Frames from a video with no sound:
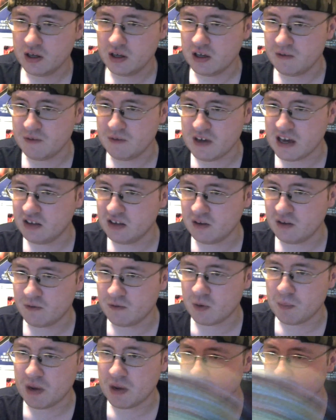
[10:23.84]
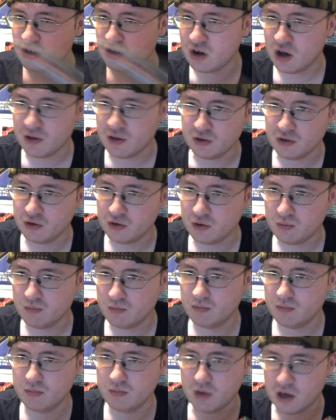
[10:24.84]
if he has information on this
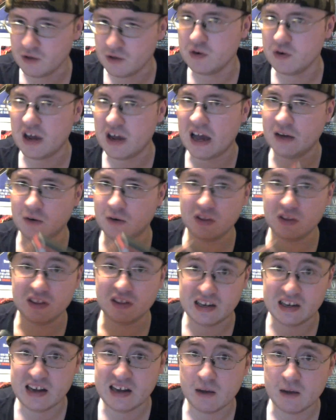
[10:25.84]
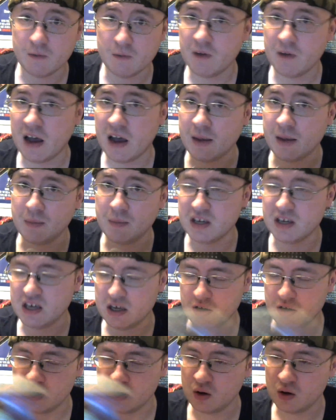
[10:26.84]
other doctor that they can't find but
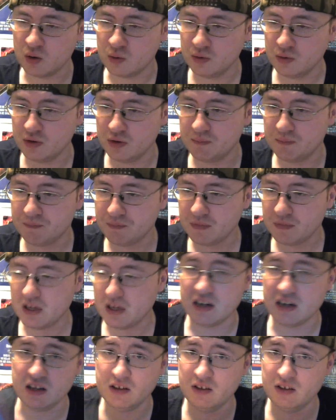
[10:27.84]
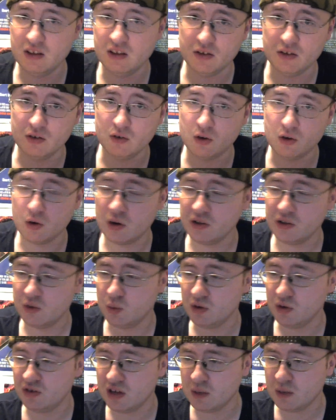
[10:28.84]
he knows. And he sees this girl at the
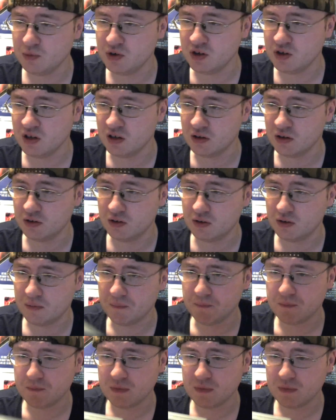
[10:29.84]
receptionist